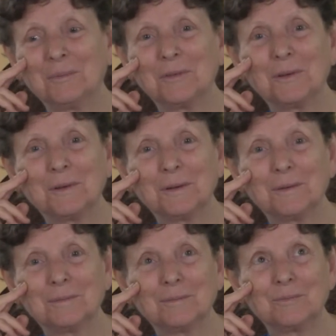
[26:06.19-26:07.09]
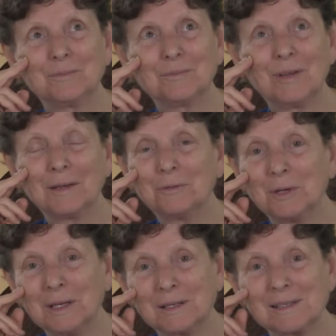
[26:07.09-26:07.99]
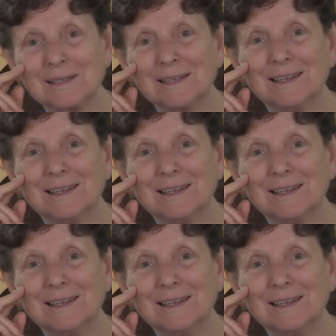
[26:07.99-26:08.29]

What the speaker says: for 5 weeks,